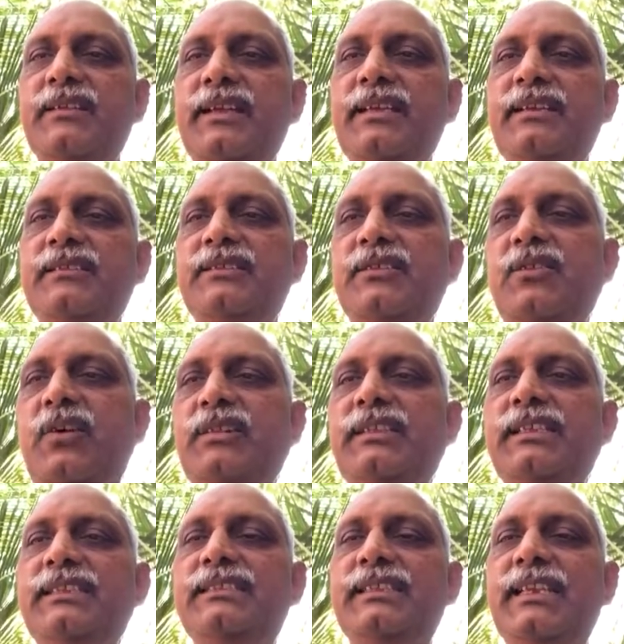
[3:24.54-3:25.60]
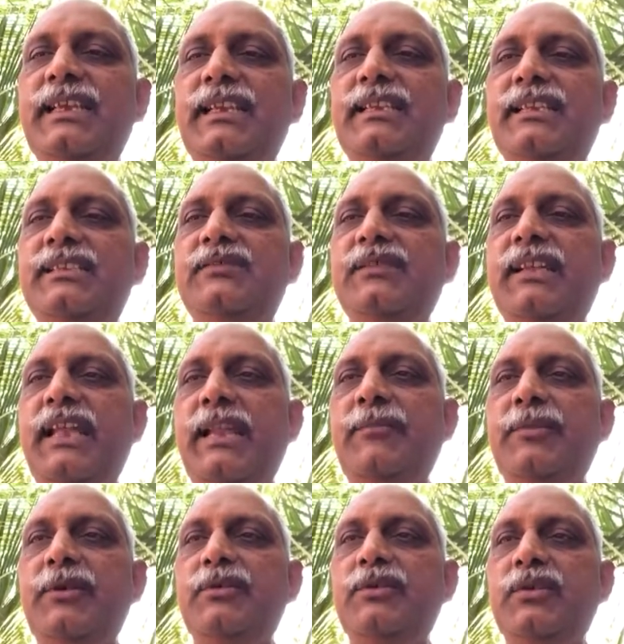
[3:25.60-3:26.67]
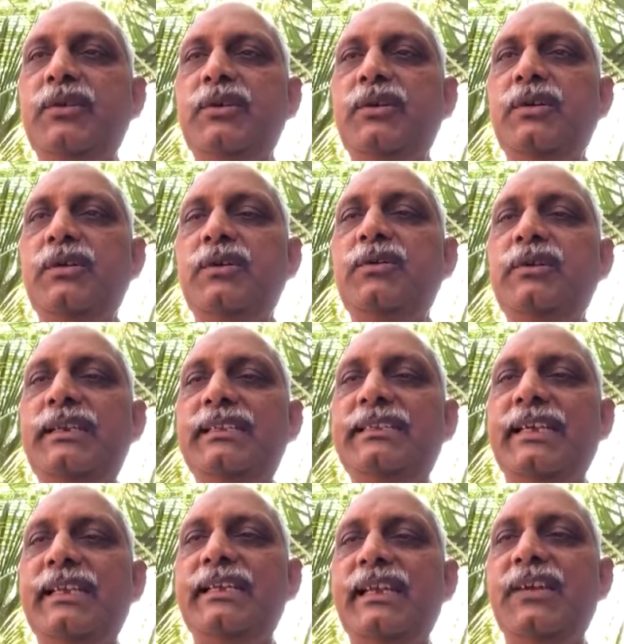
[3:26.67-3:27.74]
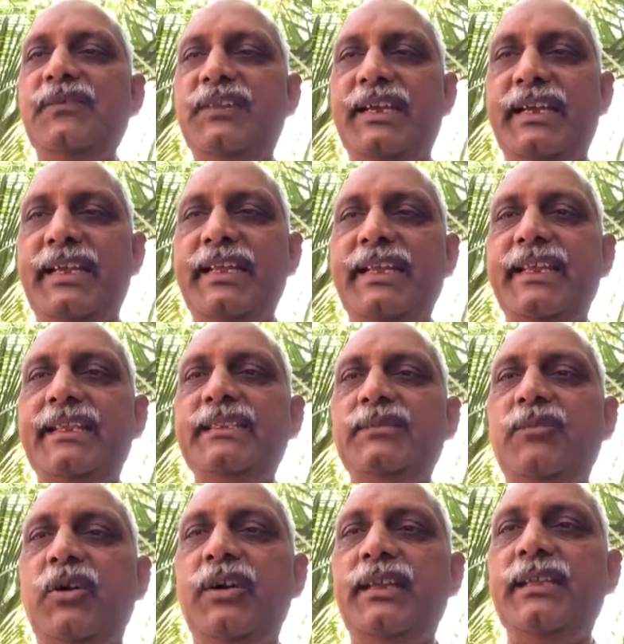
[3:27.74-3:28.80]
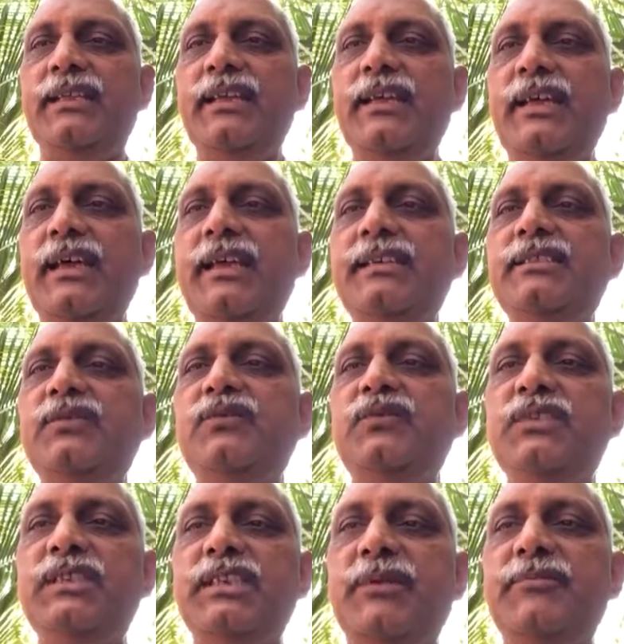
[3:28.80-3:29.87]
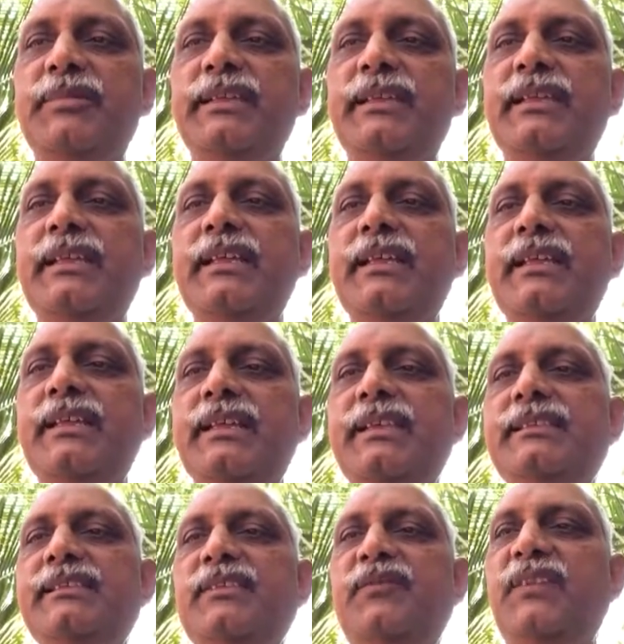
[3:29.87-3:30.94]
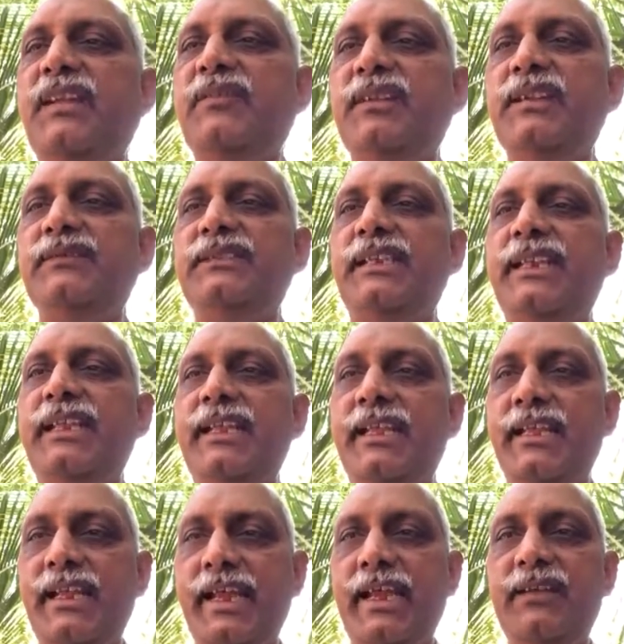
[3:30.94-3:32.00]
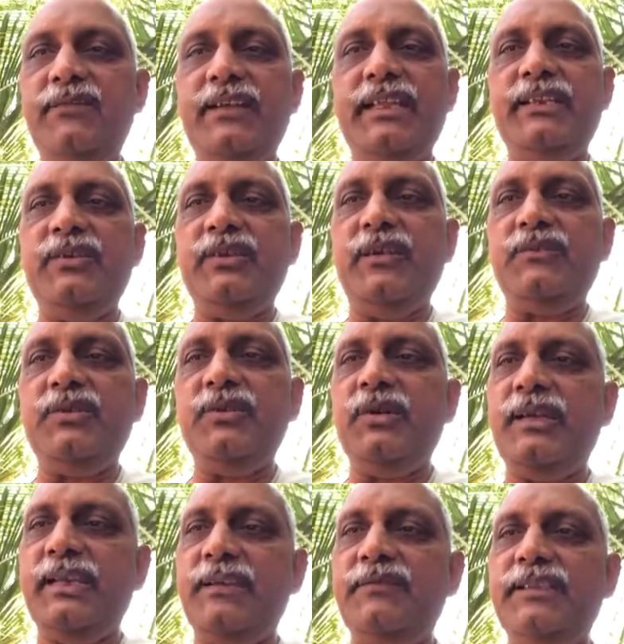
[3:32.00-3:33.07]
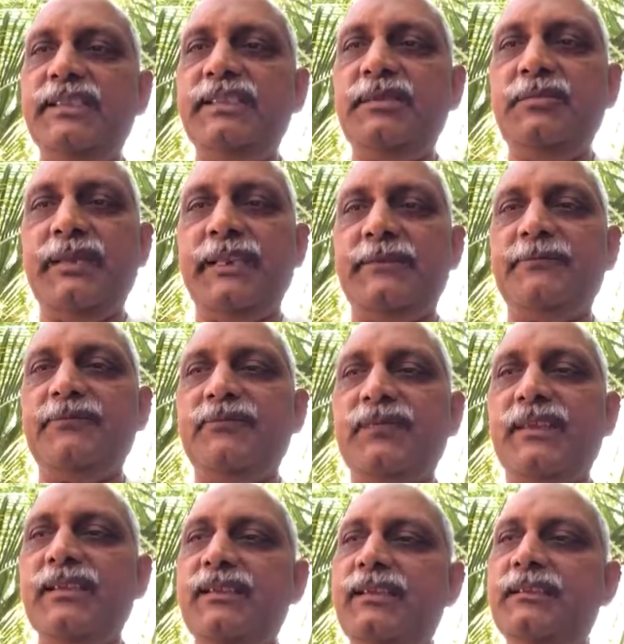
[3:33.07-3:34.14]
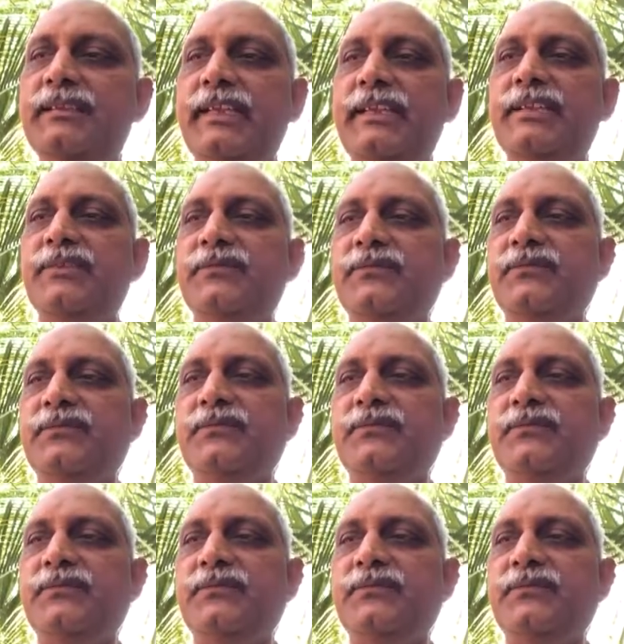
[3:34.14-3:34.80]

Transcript: Right, so all these three alerts will help you to decide every day in the morning as to which company is the flavor of the day and where you have to invest the money. Thank you.